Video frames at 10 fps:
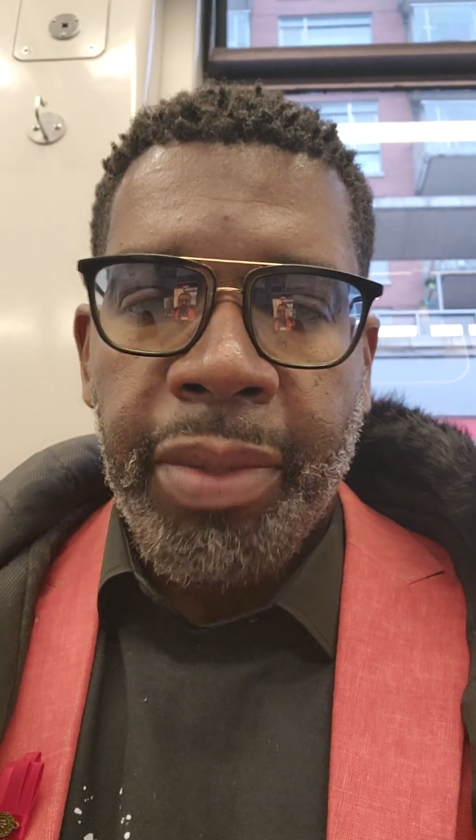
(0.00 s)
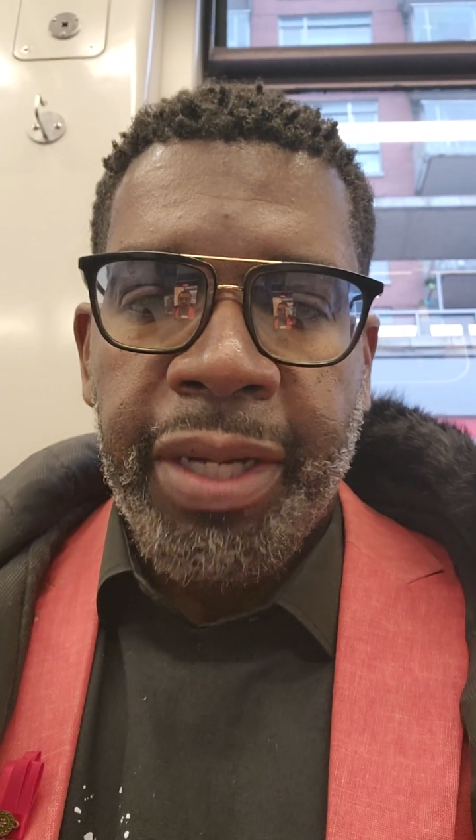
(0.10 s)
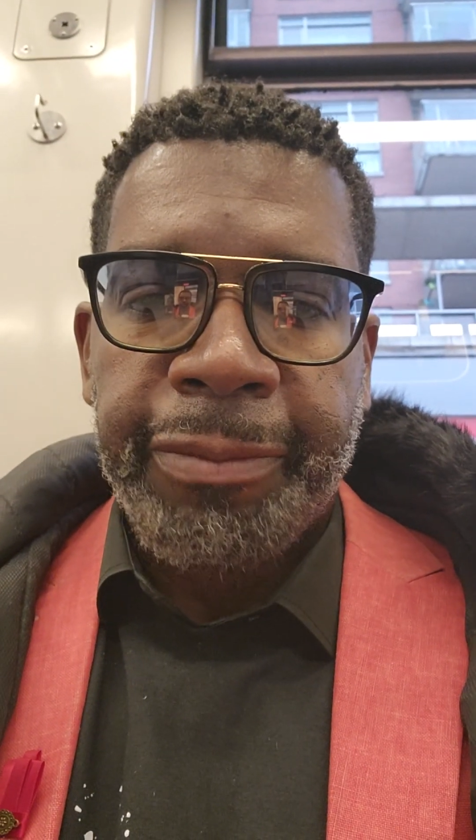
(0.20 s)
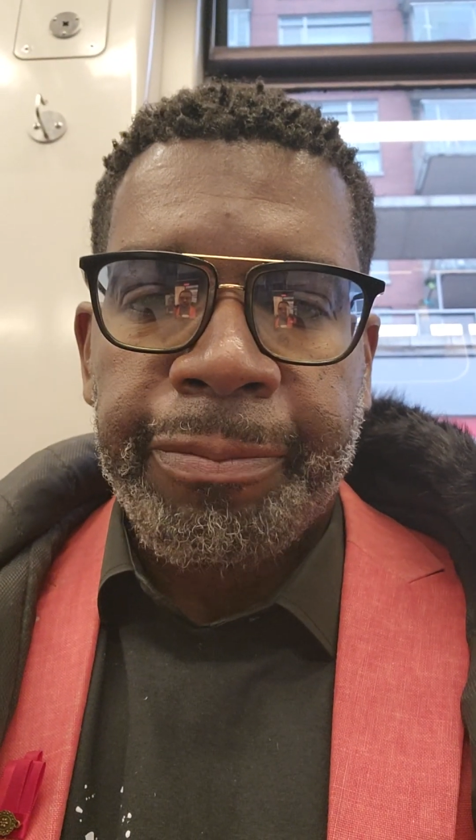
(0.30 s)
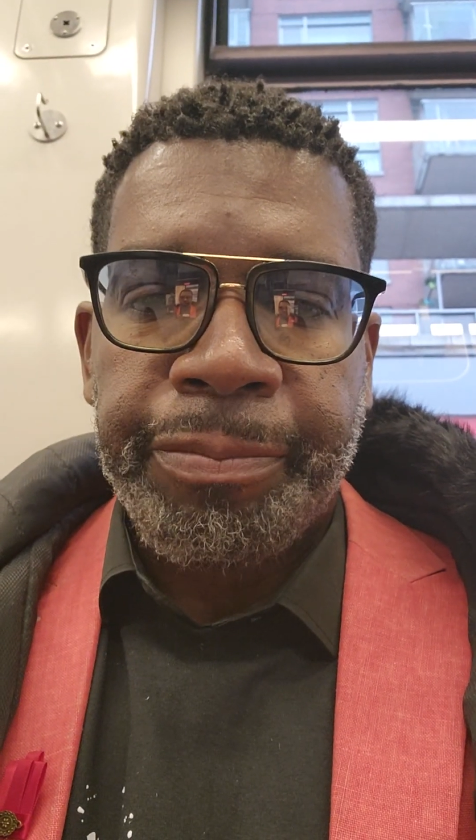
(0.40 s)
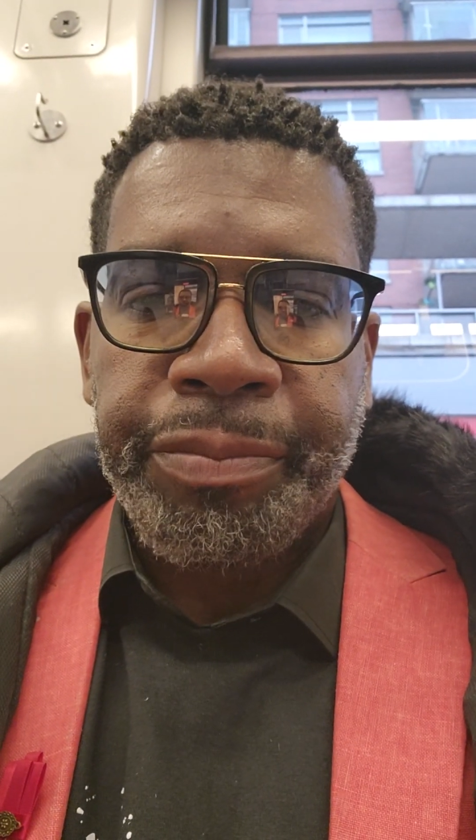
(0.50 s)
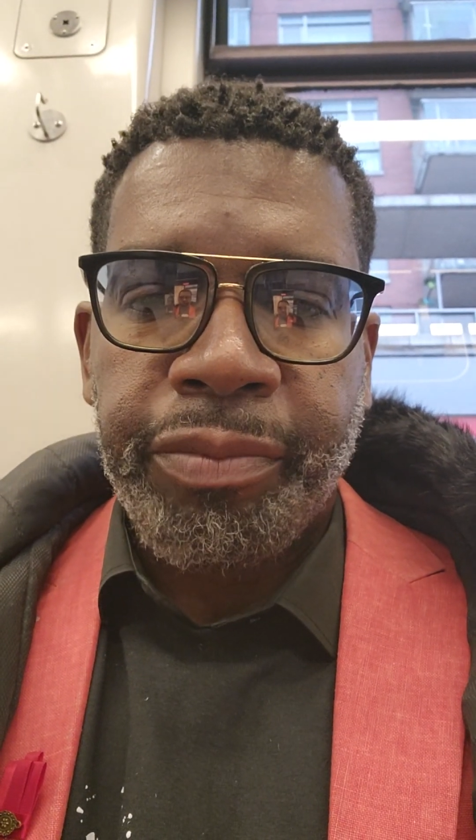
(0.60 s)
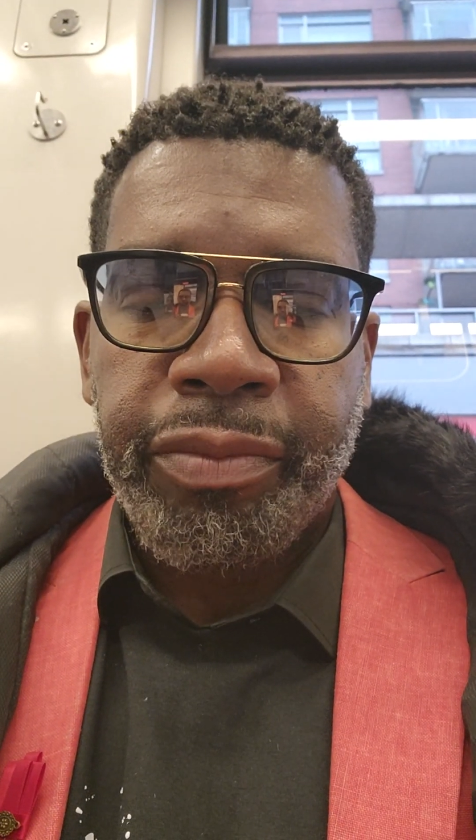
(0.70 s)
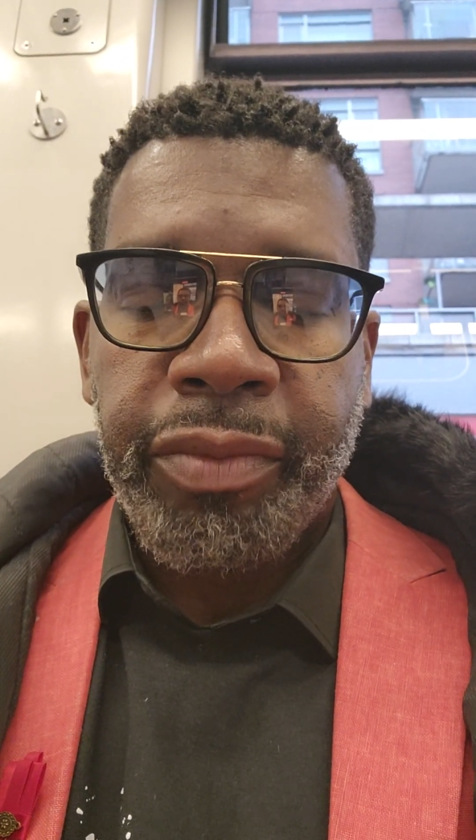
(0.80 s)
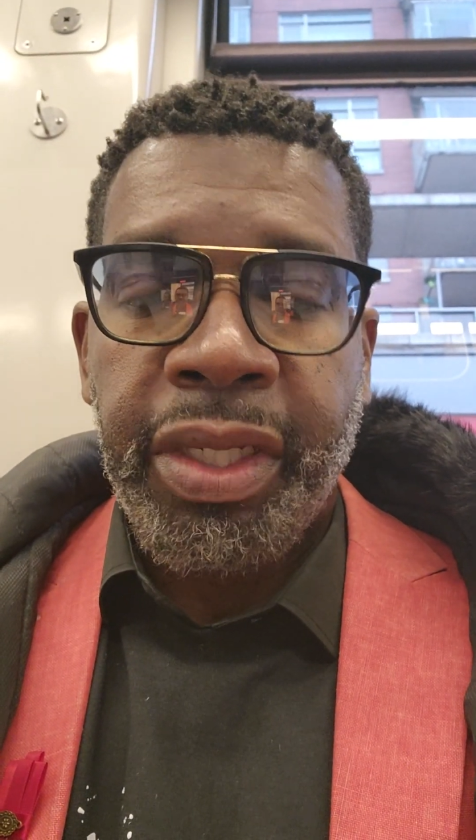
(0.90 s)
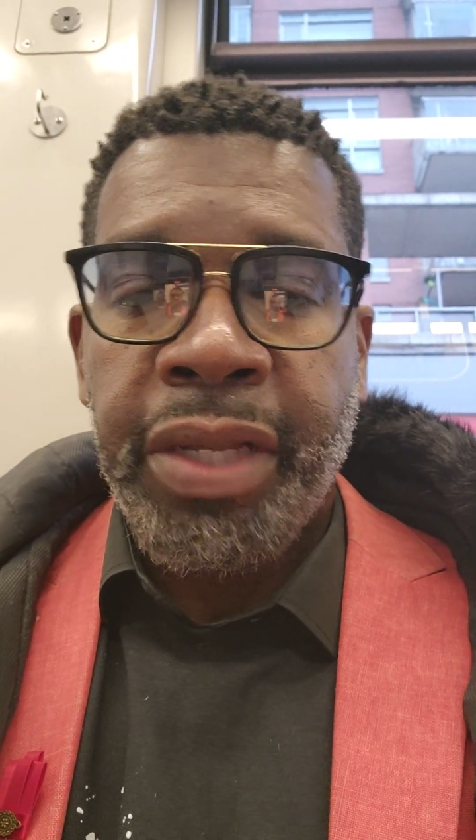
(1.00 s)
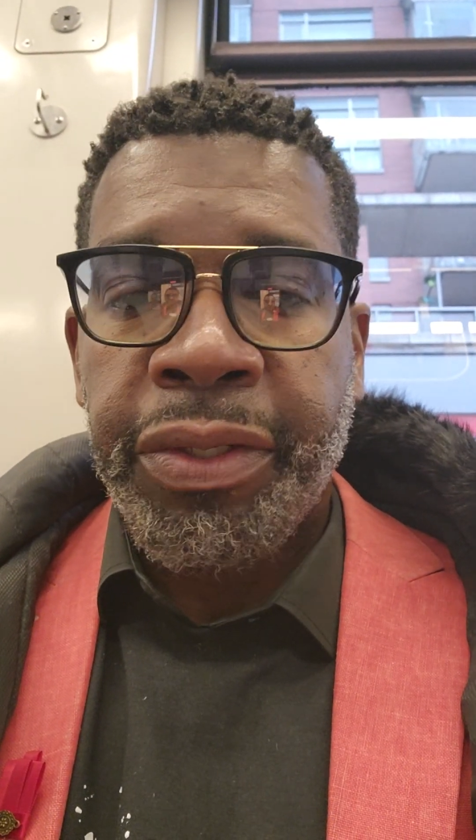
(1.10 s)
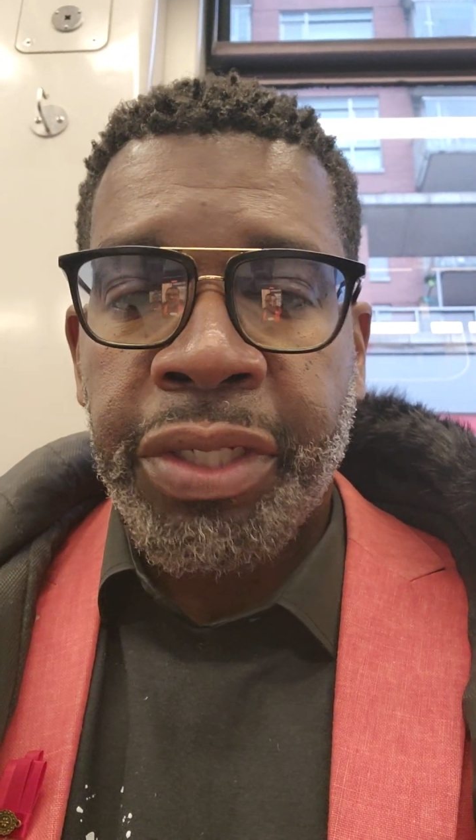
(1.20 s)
But the other